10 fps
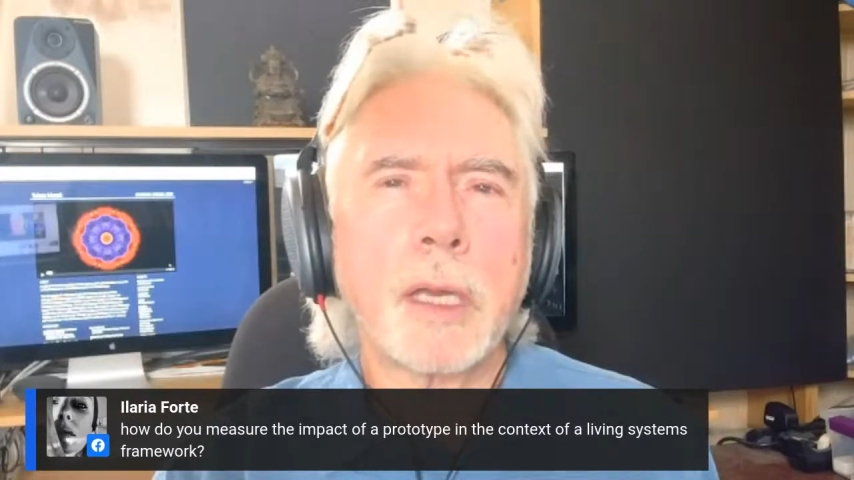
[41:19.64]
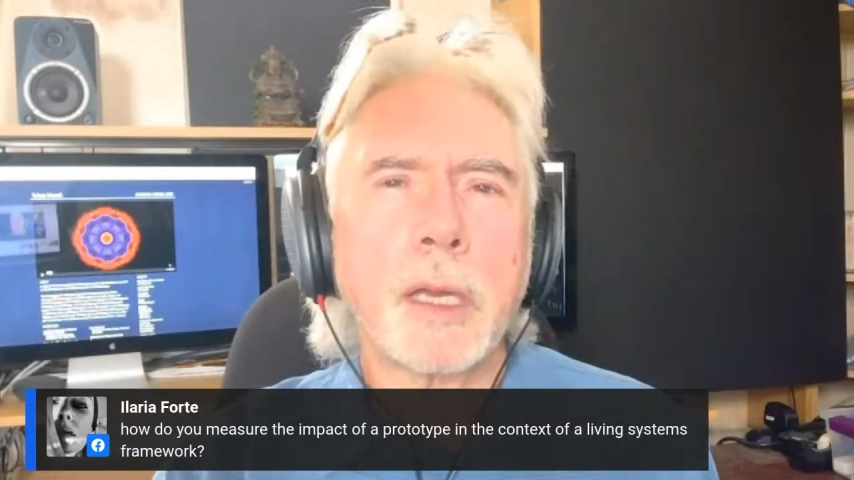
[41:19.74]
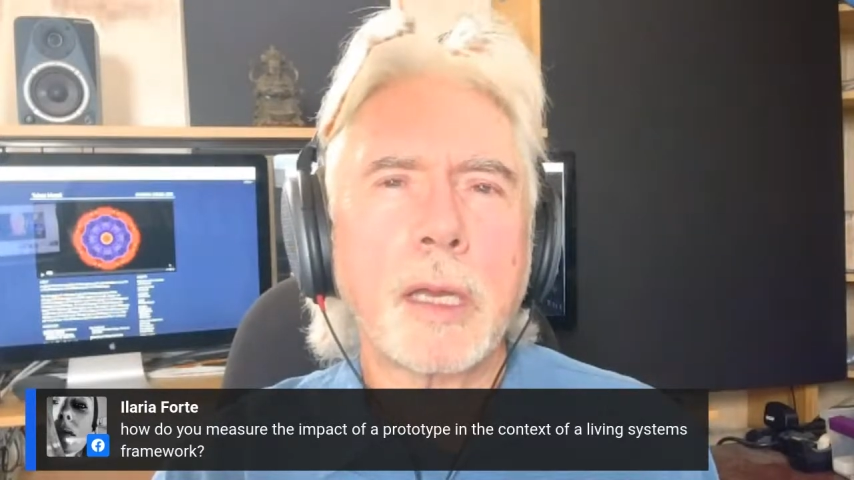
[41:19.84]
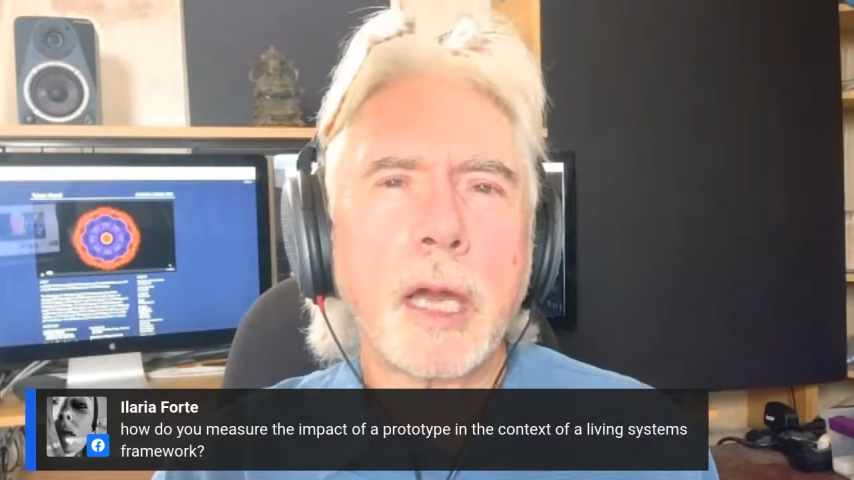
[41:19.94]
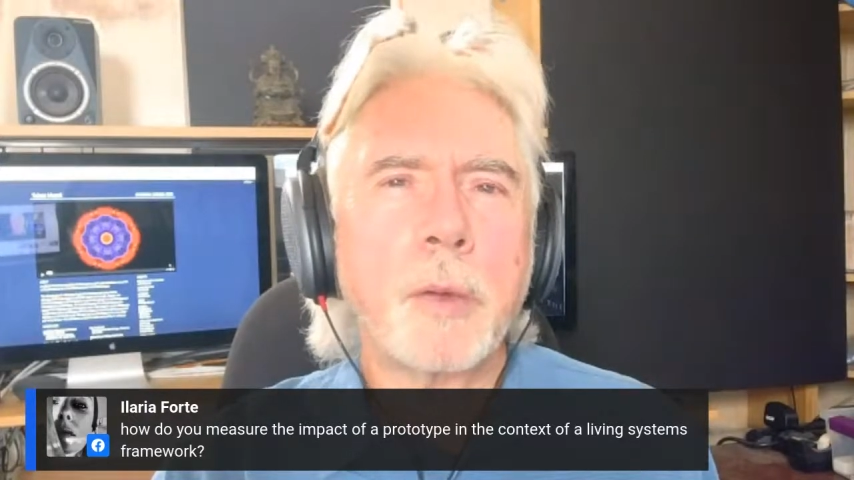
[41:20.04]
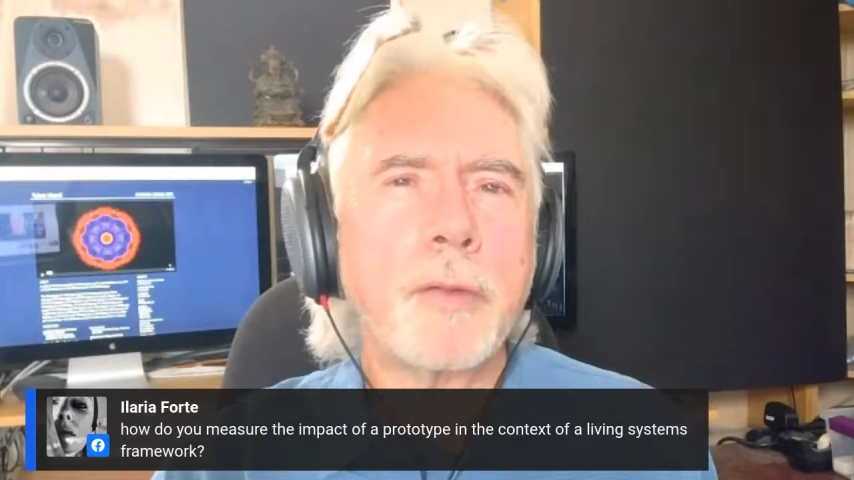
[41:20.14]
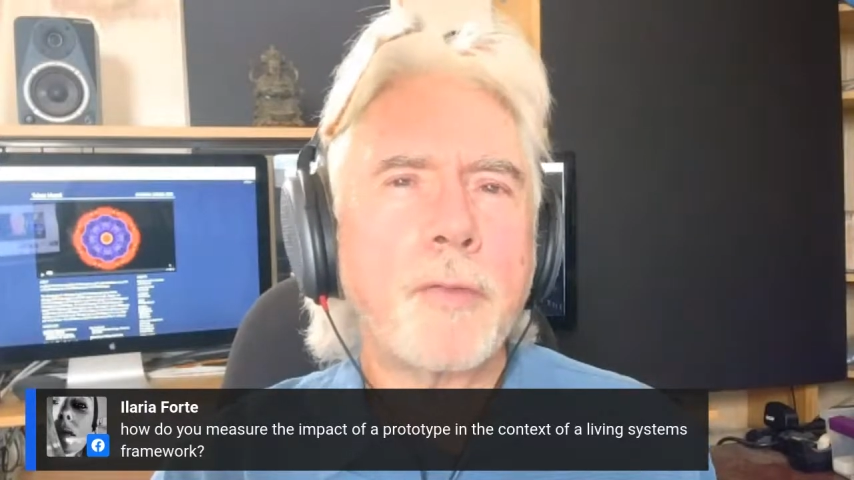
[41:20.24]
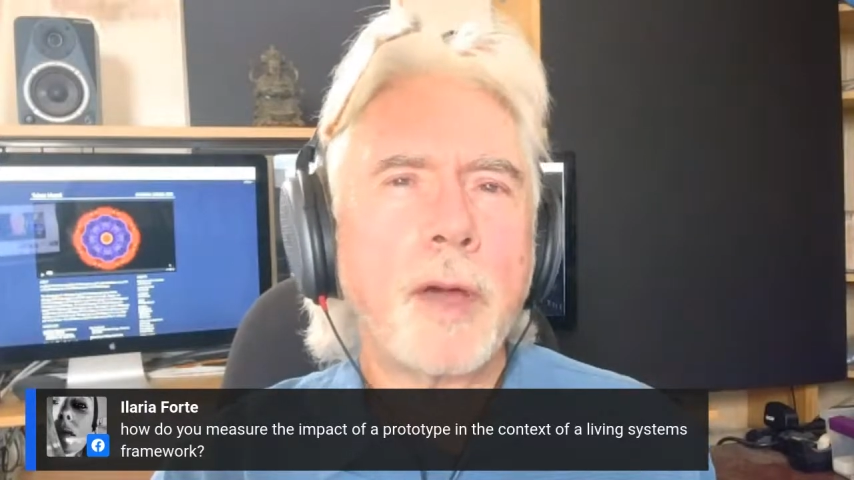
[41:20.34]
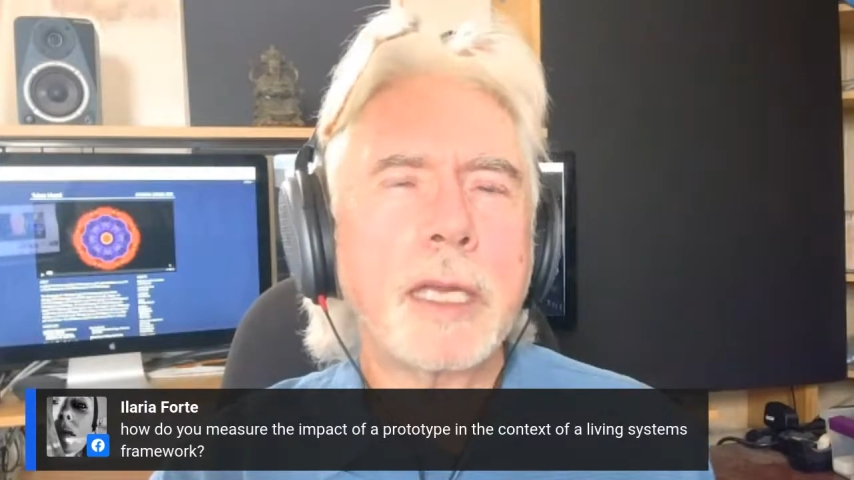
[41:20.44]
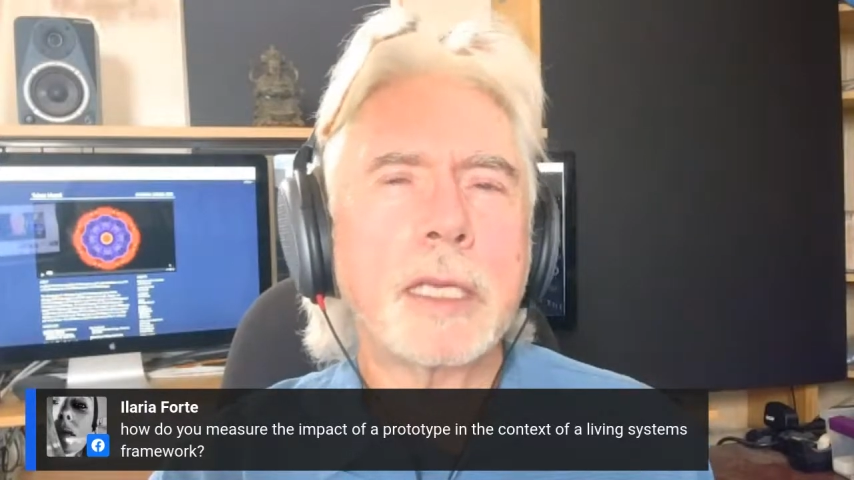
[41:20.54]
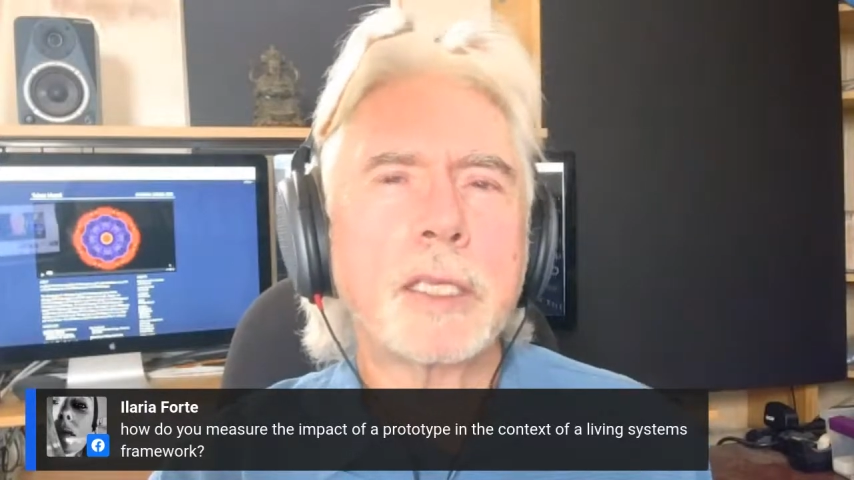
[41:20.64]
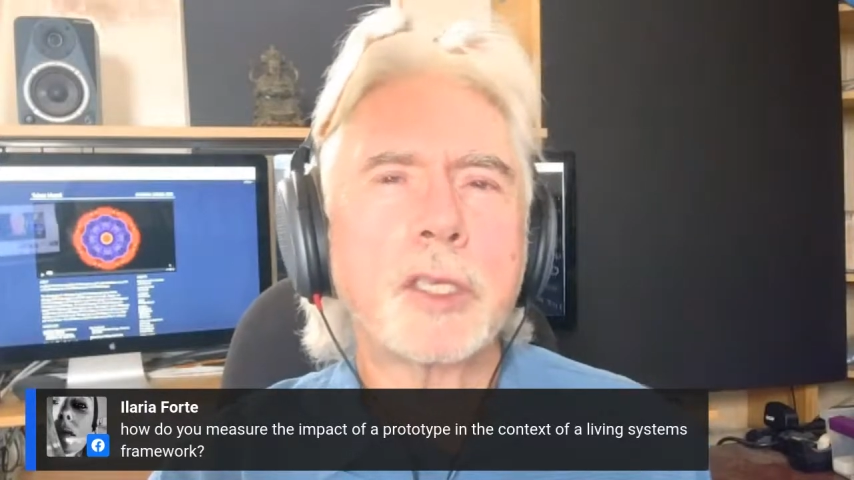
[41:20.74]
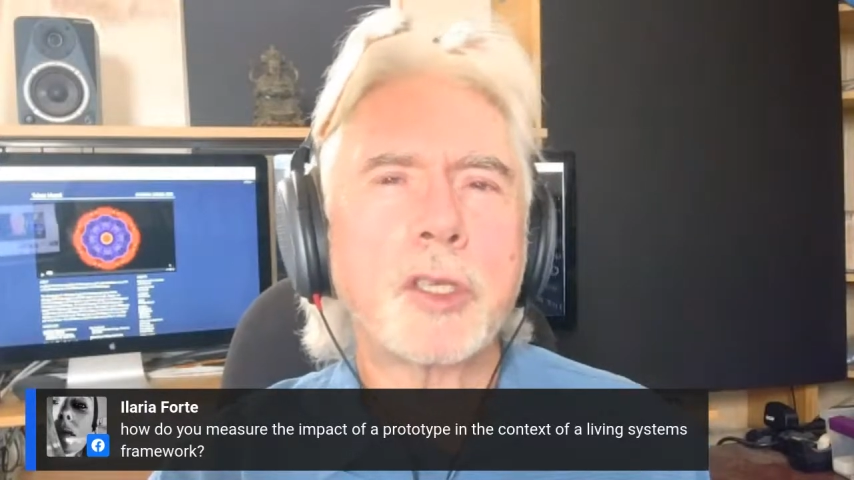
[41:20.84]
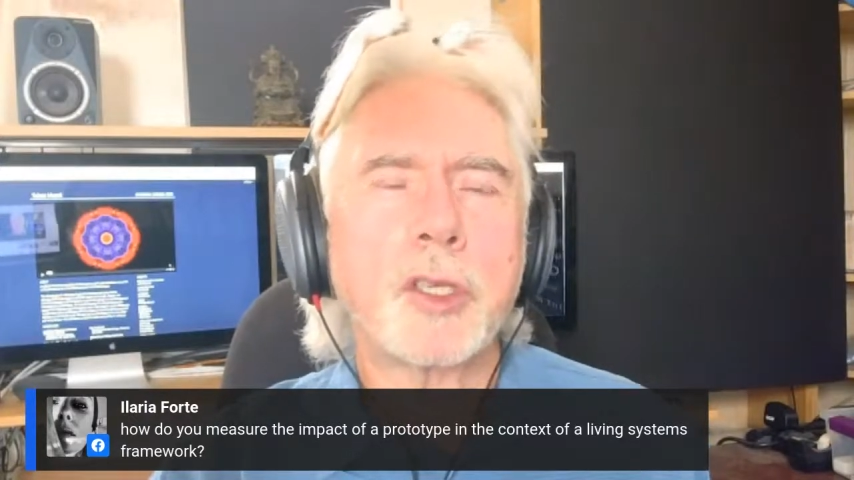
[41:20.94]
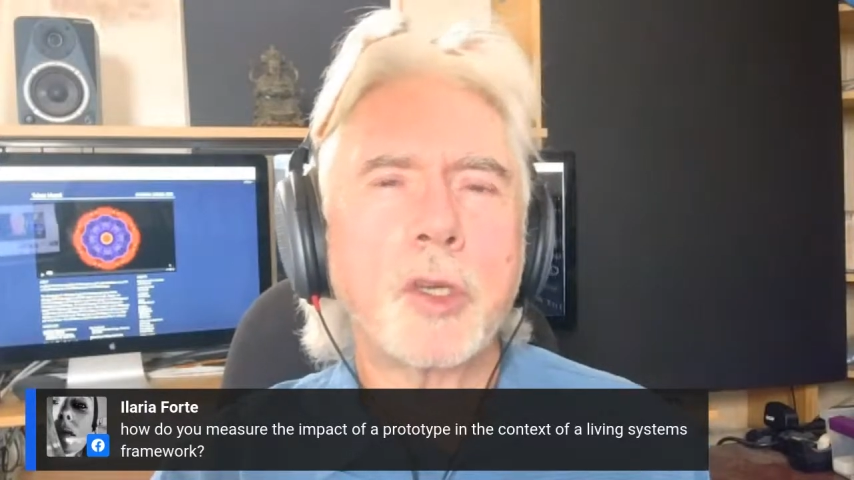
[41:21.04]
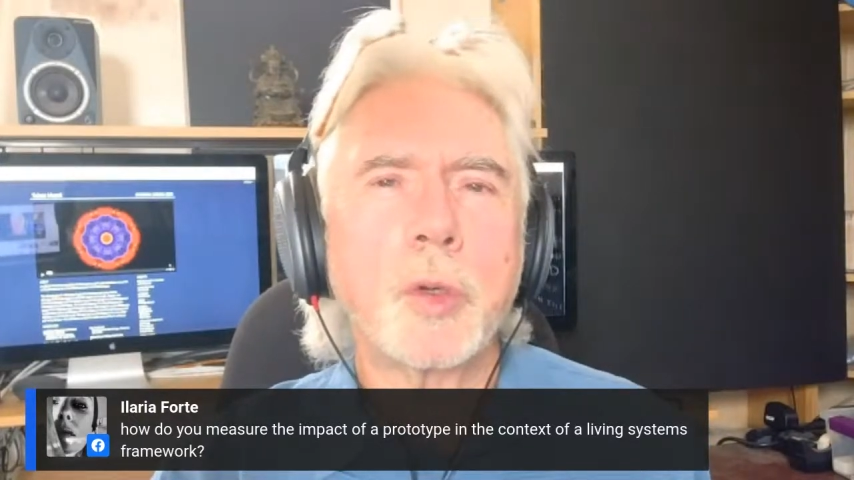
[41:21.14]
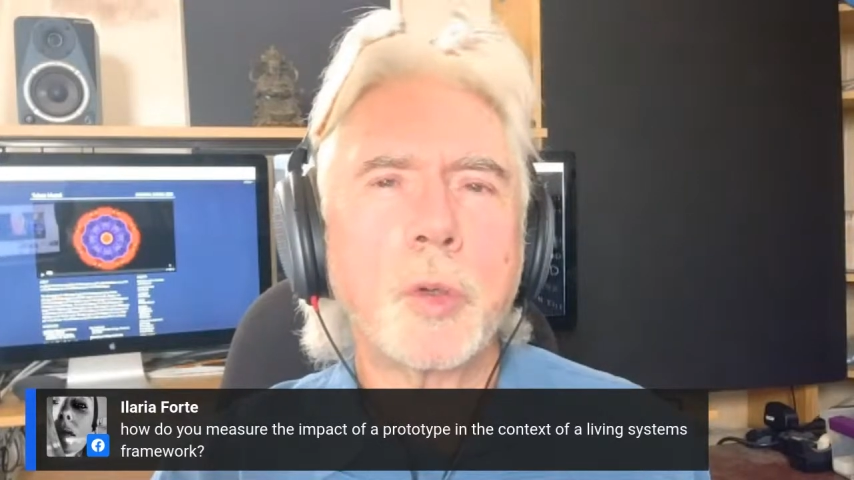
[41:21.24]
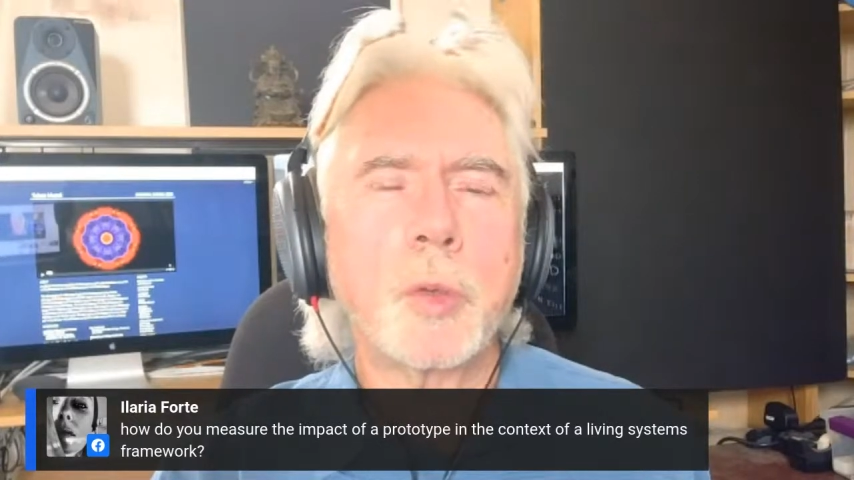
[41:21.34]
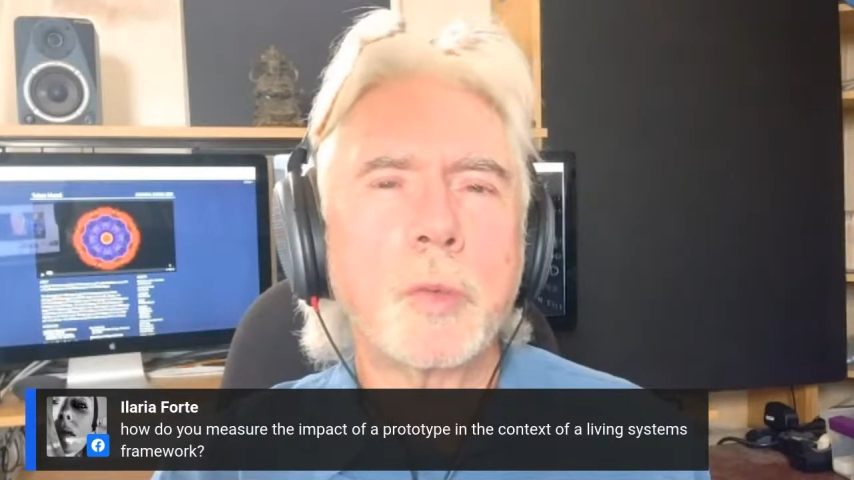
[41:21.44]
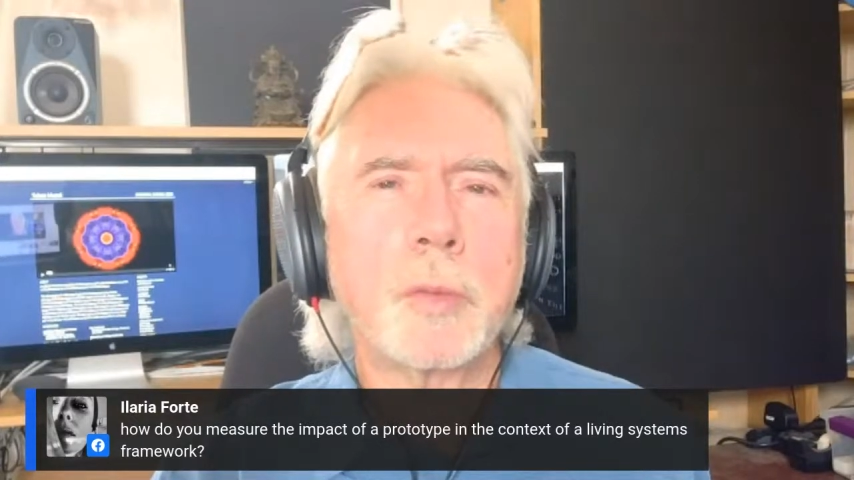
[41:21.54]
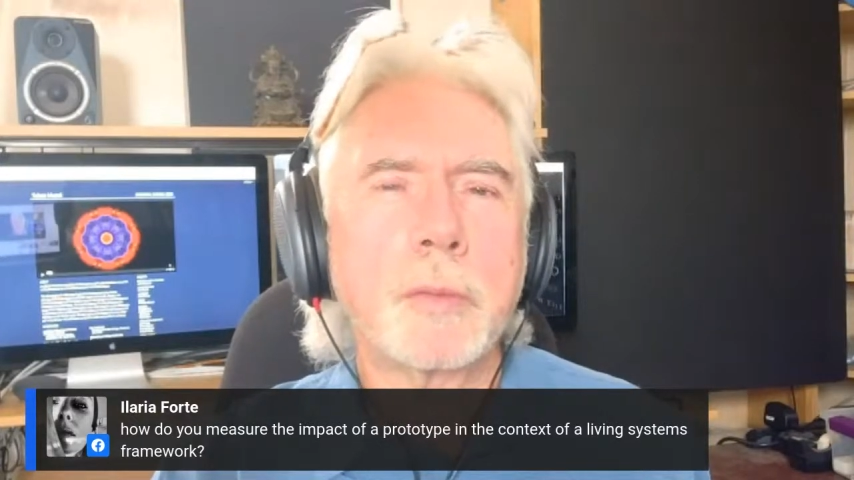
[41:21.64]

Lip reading: invite us to